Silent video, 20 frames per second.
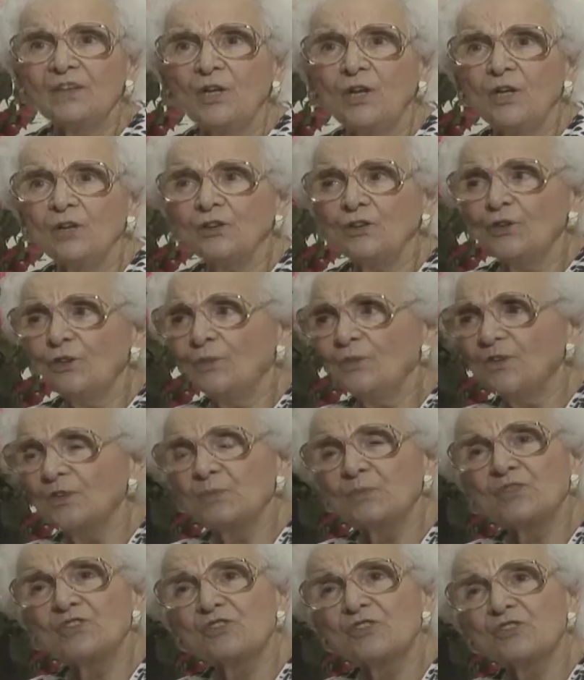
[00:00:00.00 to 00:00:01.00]
all know that
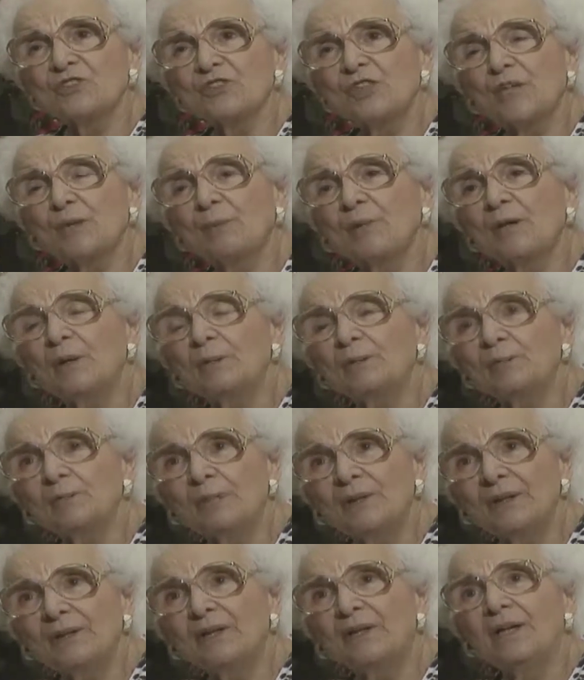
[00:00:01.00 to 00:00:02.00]
it was shish kebab and
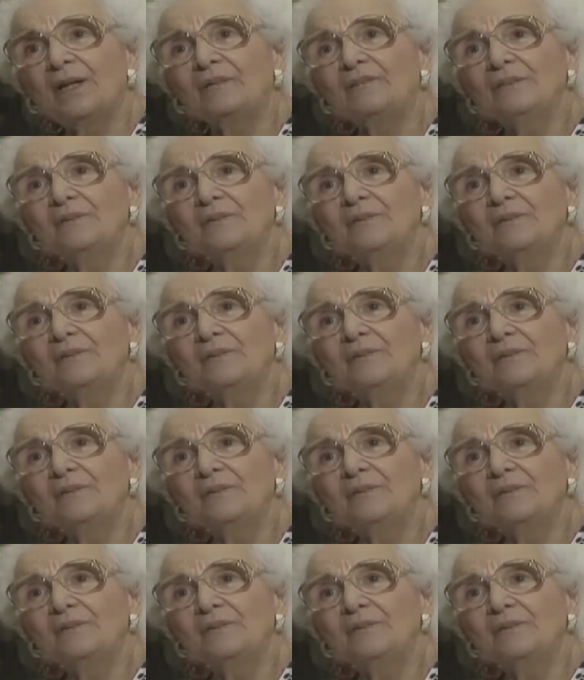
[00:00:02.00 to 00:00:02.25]
pilaf.